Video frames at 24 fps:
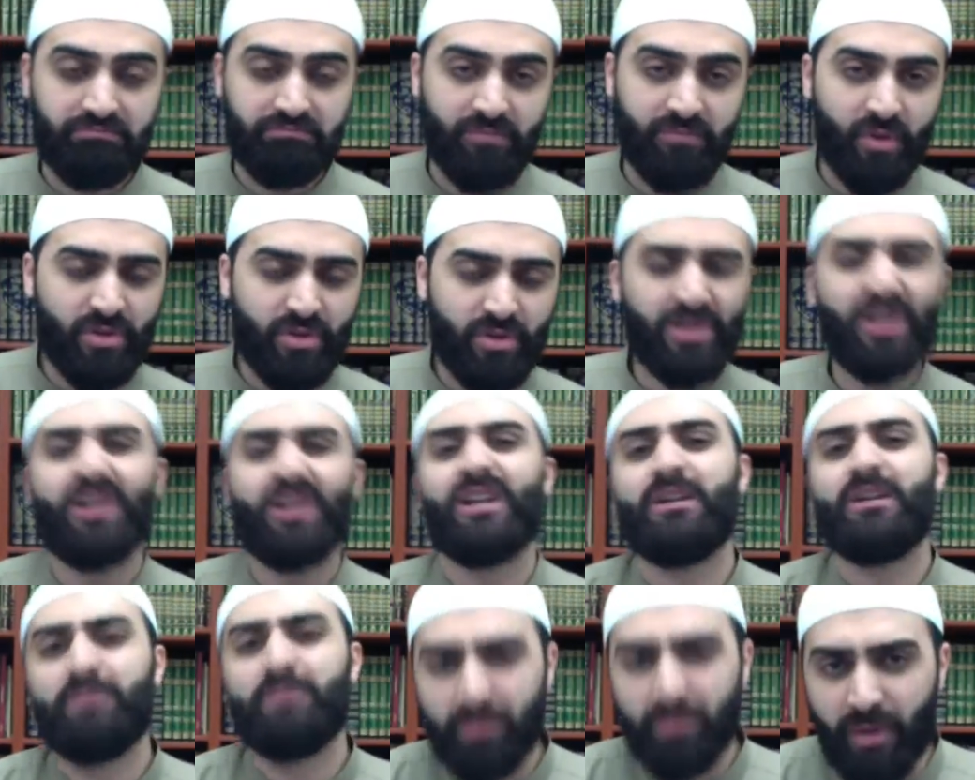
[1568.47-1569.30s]
those are not
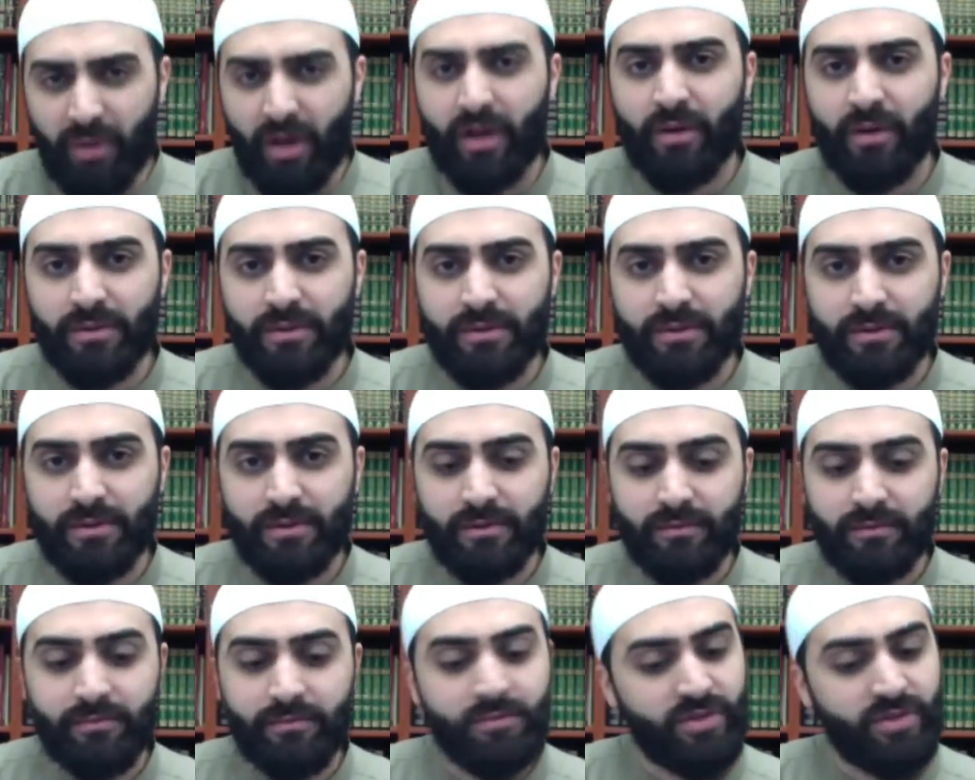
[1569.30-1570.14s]
going to be bought out.
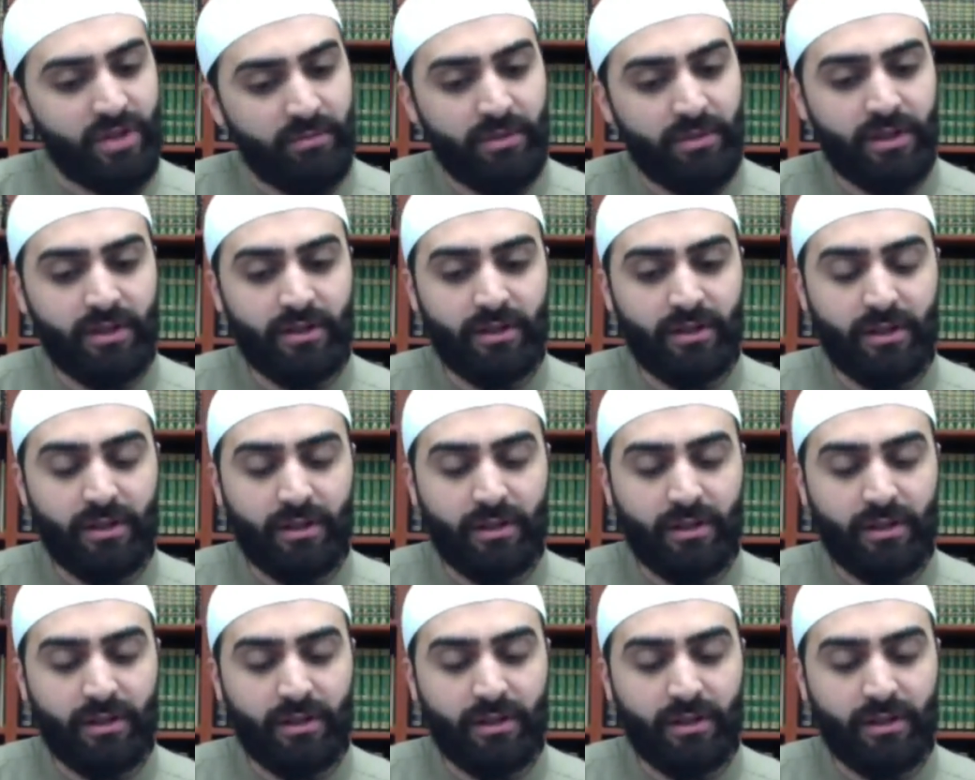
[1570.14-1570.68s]
Jameel.